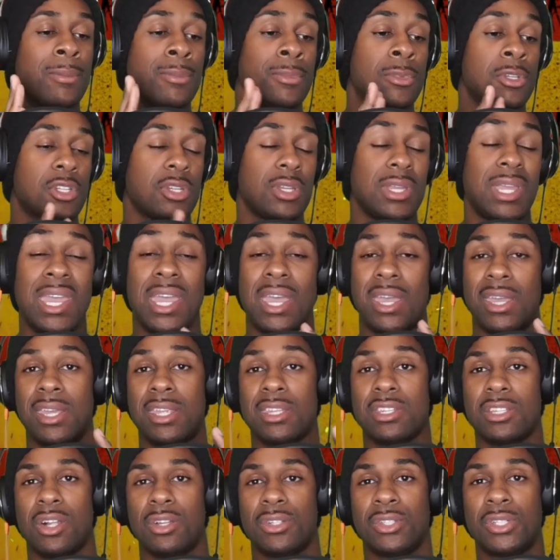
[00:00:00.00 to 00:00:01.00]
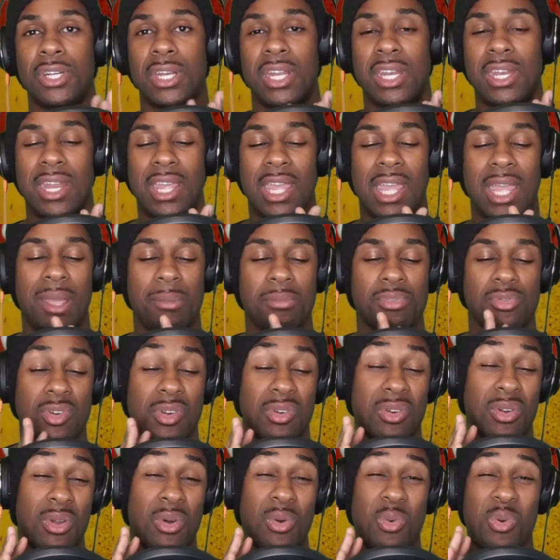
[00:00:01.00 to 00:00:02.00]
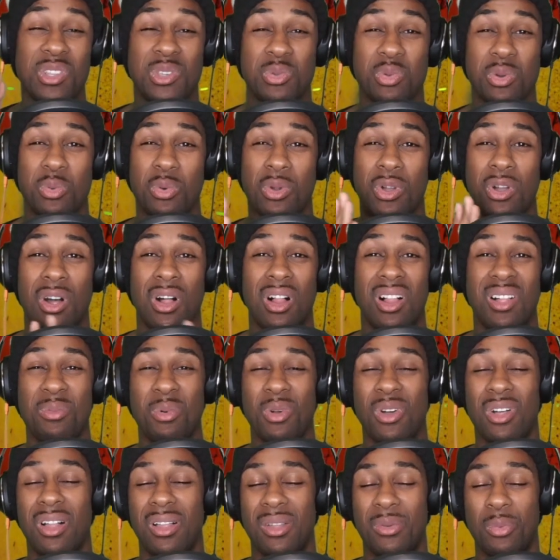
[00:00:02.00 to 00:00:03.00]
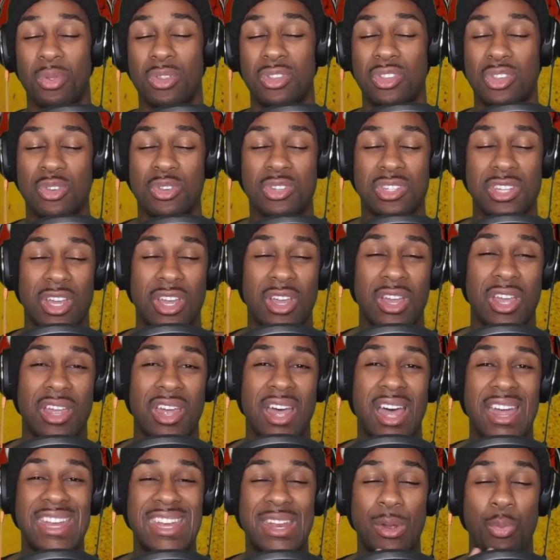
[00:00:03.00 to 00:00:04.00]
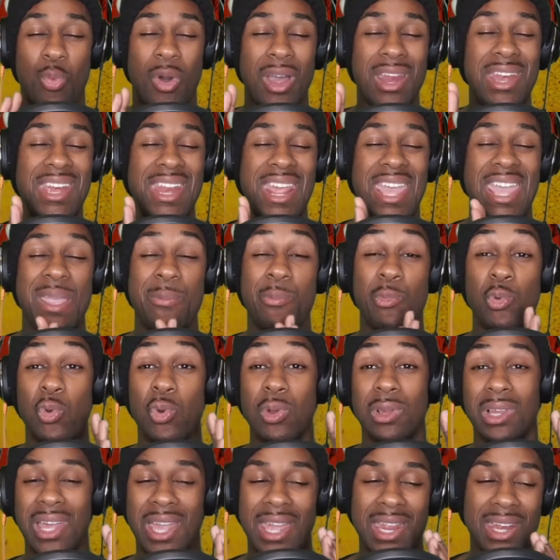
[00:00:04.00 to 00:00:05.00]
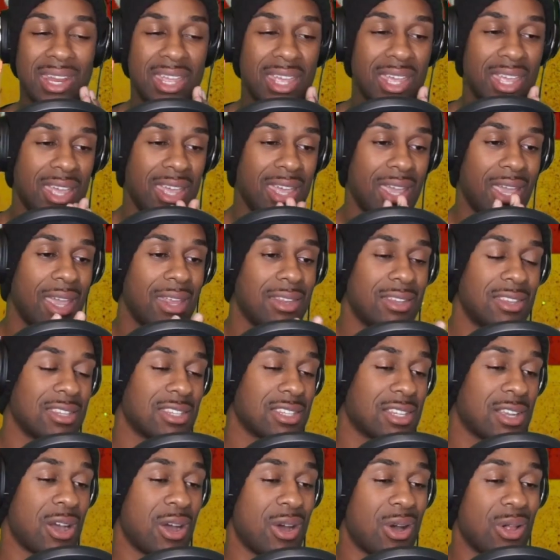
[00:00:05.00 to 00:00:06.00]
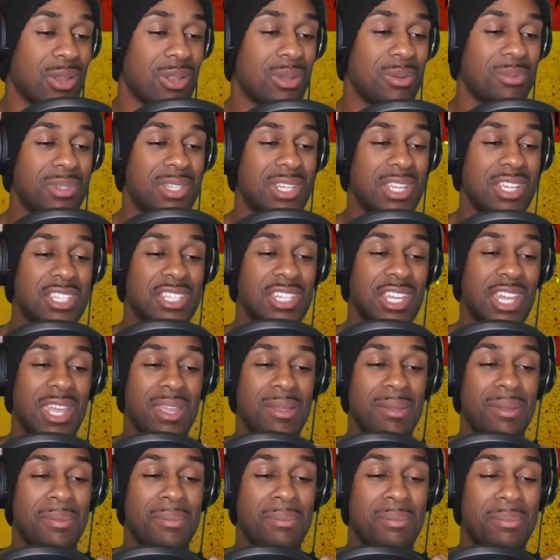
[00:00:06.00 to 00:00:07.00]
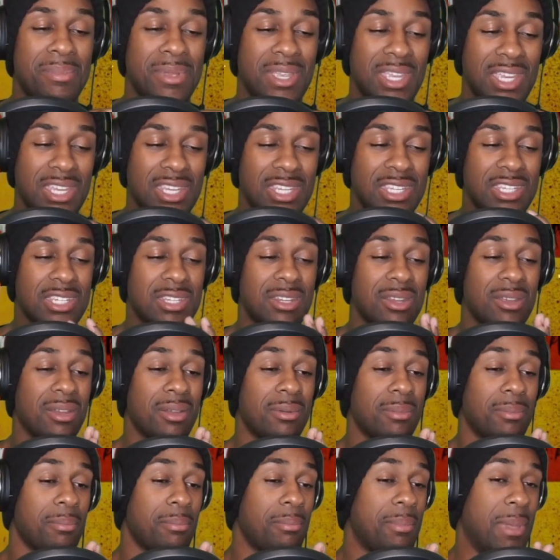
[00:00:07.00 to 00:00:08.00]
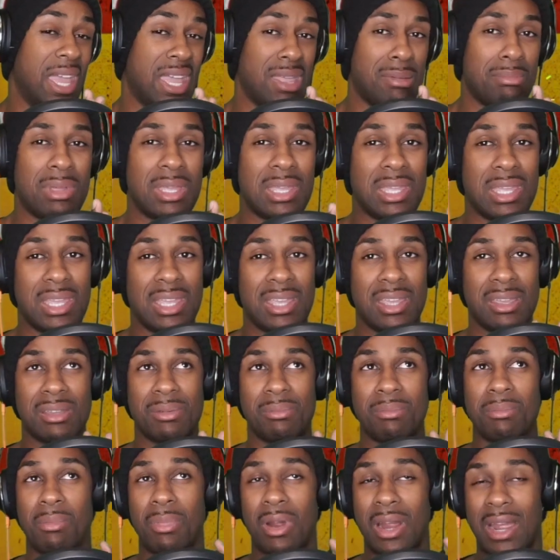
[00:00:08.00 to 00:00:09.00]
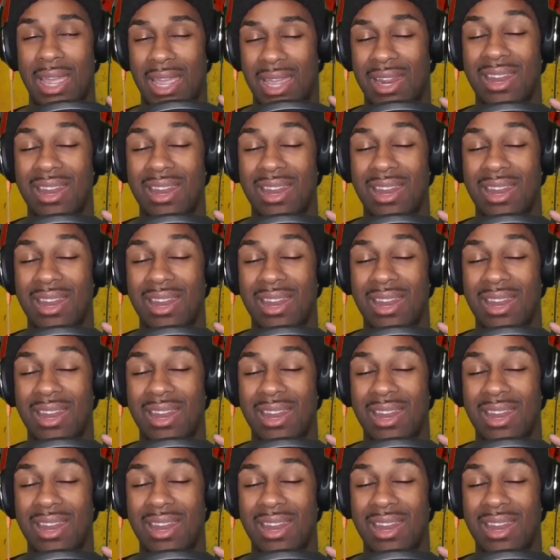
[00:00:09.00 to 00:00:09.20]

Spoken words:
So, yeah, his alternate names. We don't know which one we'll call him. We'll use a one-name roulette. And just call him TJ Beast Baby Brain.